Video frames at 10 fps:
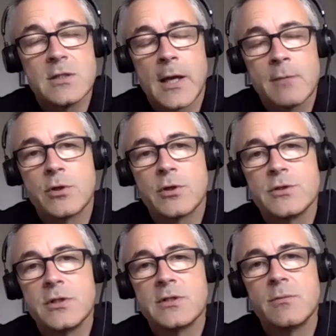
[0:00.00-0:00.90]
again, because of
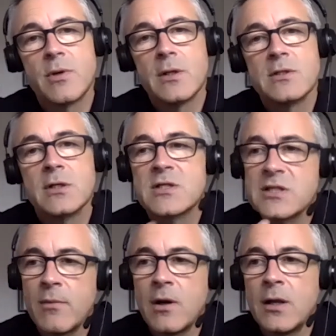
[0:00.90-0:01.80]
your disability. And
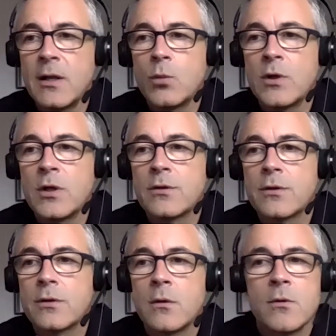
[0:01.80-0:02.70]
similarly with
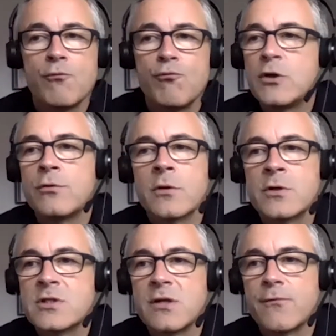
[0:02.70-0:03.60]

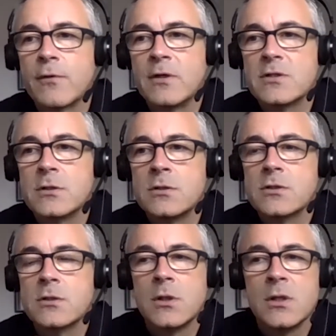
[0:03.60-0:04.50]
redundancy, for
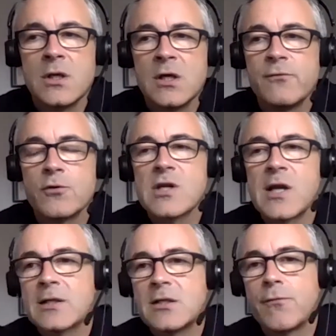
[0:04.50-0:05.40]
instance, if you're
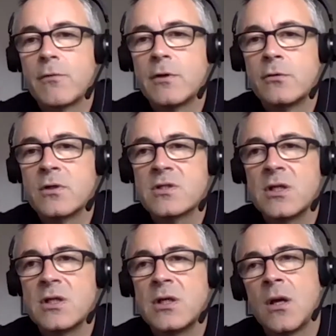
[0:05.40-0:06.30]
selected for
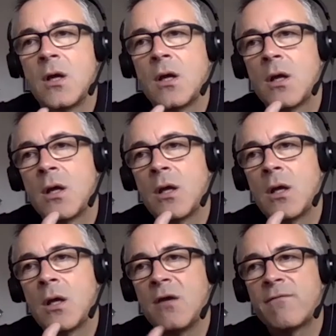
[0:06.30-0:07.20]
redundancy,
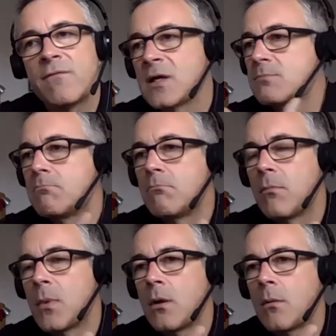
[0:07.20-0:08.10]
if that's
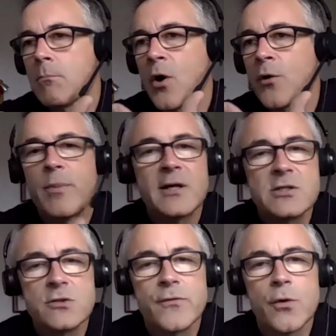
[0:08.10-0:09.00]
on the
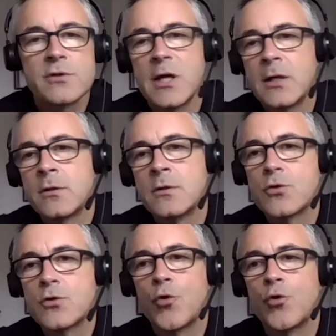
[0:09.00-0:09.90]
basis of your
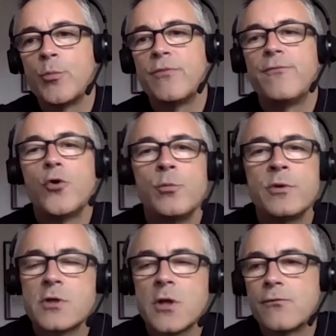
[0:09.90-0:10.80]
attendance or your
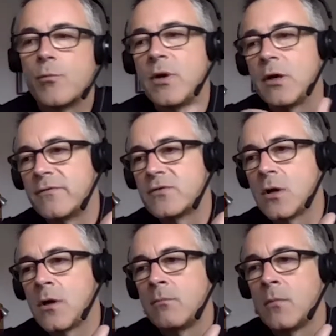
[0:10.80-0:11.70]
performance over a period of
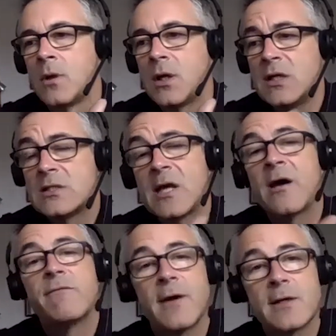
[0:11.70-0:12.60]
time, is
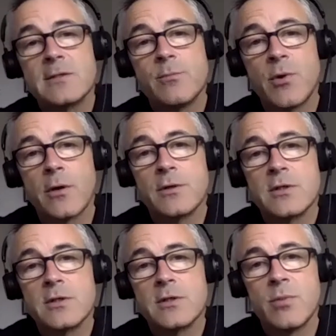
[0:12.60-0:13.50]
that affected by your
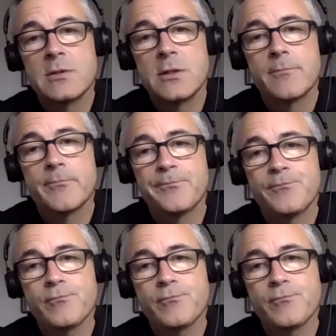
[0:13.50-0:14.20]
disability?